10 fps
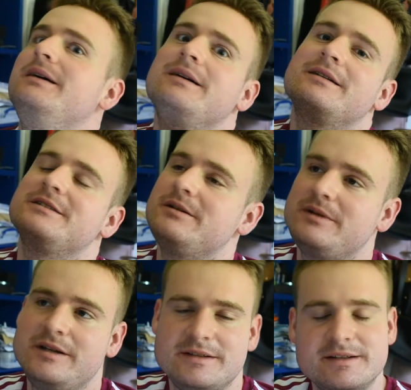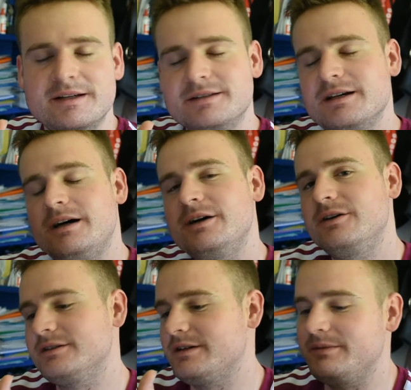Because some days it's higher
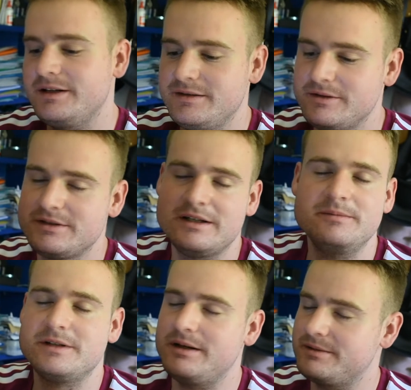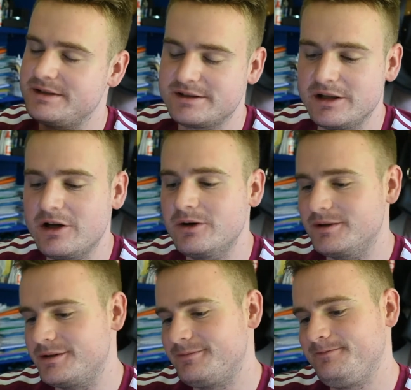and sometimes it's
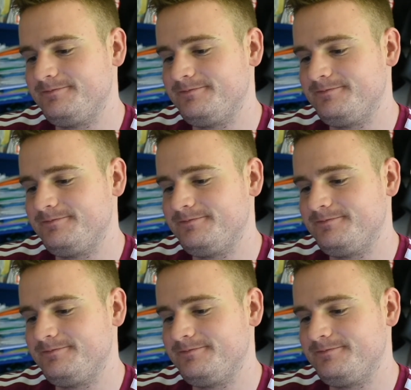lower.